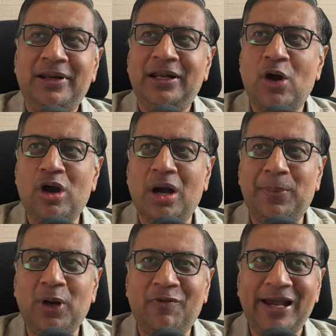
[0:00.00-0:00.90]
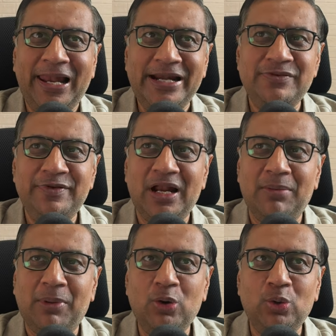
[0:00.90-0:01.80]
Now, couple of highlights. We are
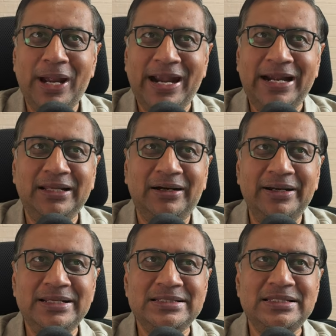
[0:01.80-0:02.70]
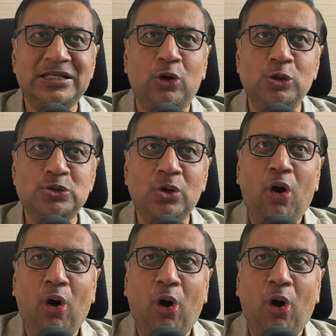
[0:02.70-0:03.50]
about to end the earnings season also.